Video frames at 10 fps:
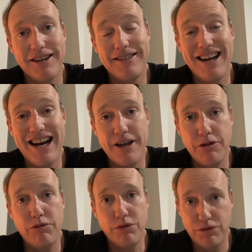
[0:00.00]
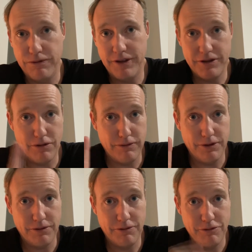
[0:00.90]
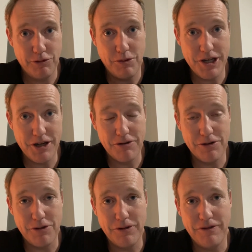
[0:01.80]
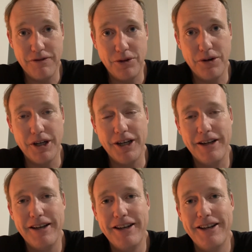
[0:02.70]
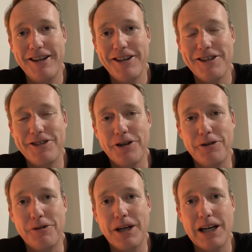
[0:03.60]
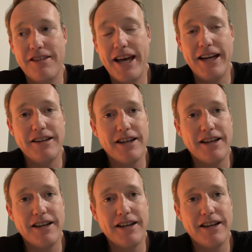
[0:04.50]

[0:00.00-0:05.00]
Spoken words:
tile roof that's over 20 years old in Florida. So that